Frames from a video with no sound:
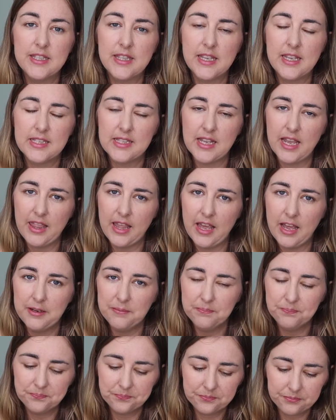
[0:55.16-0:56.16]
things like
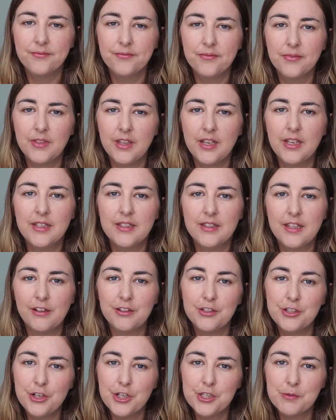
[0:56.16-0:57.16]
that. There
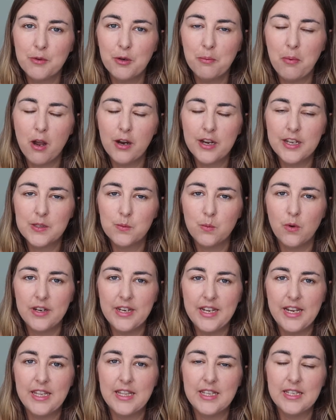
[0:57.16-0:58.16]
are two small pockets,
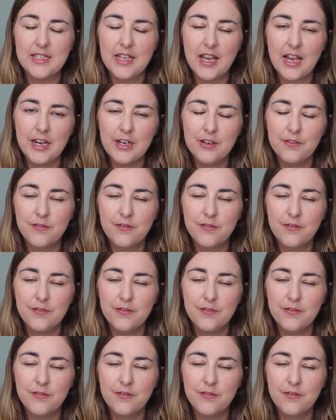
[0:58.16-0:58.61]
one either side,